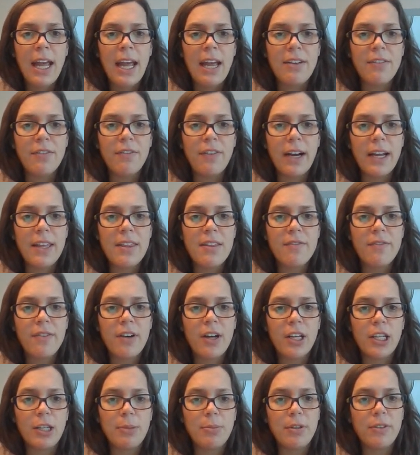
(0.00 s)
and find the
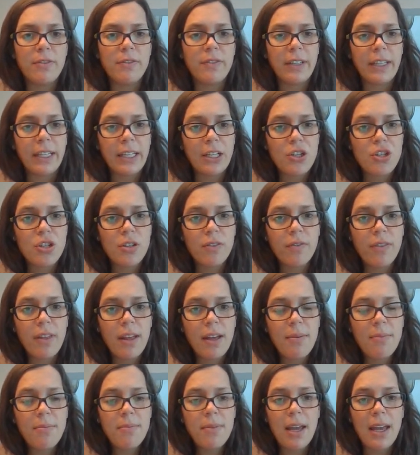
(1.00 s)
volume of each of
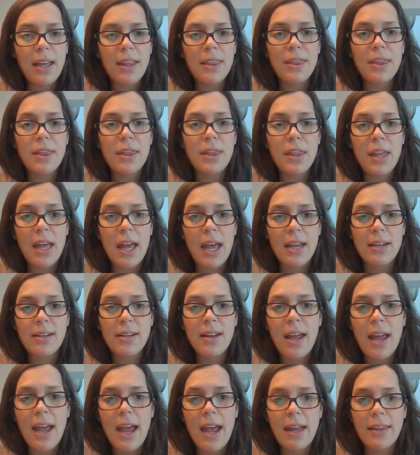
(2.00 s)
them and
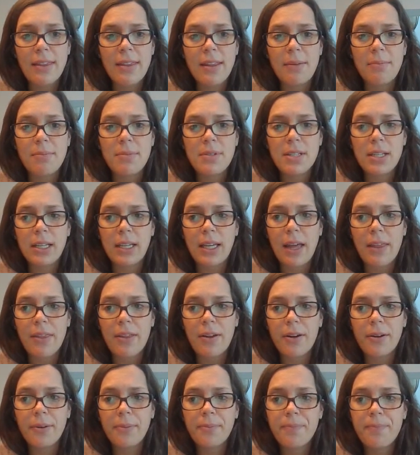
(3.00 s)
then add them
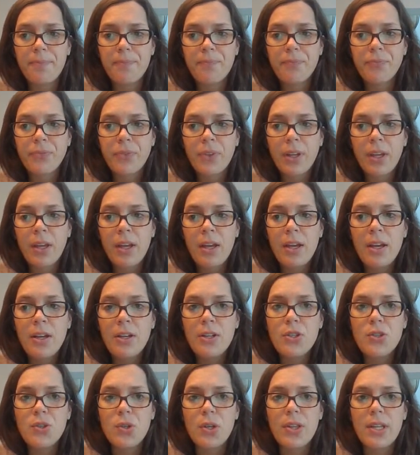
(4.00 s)
together.
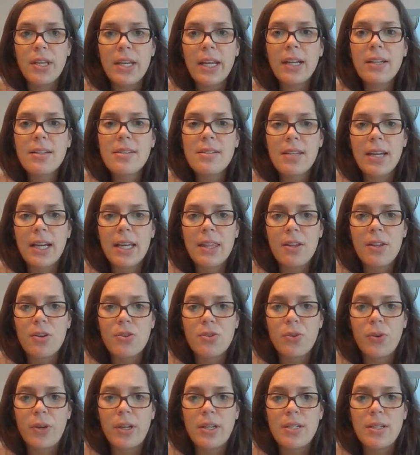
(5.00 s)
So on the next slide,
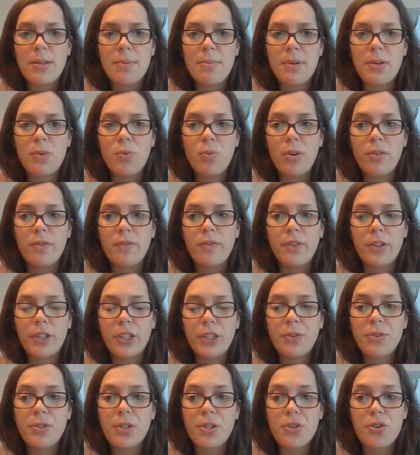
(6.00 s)
there's going to be one for
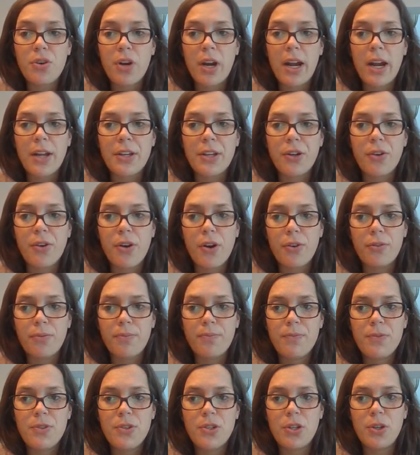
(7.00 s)
you to try on your
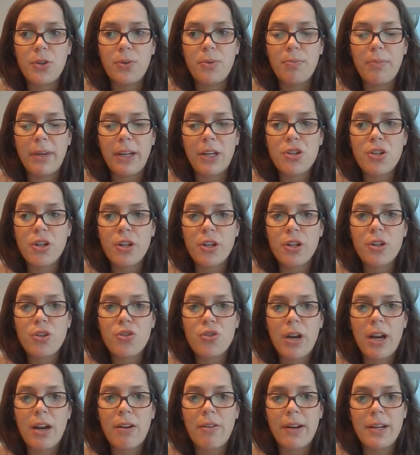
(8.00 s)
own. So make sure your
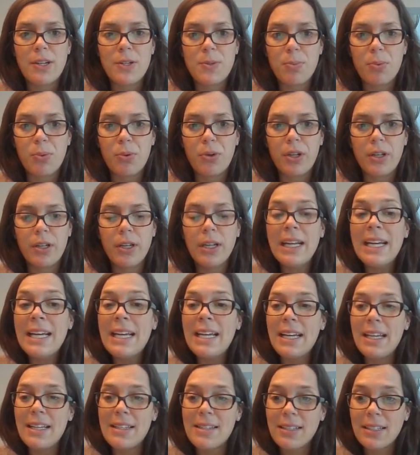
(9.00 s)
dry erase board
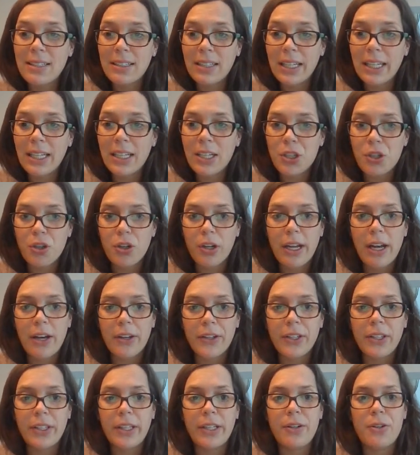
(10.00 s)
is clean and your
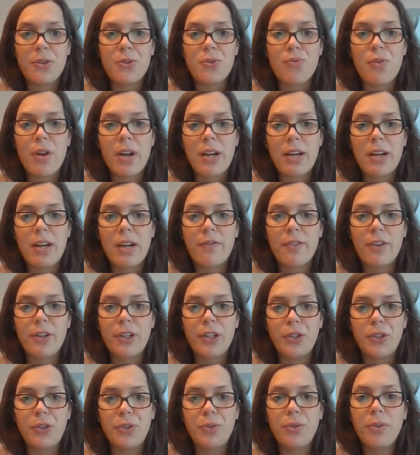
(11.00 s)
calculator is ready for
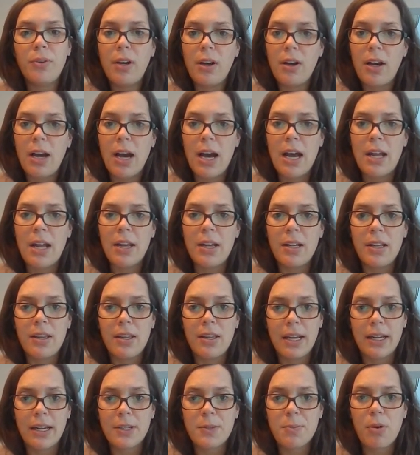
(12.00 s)
you on
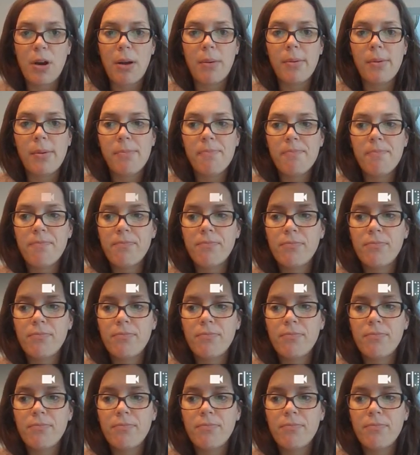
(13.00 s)
the next problem.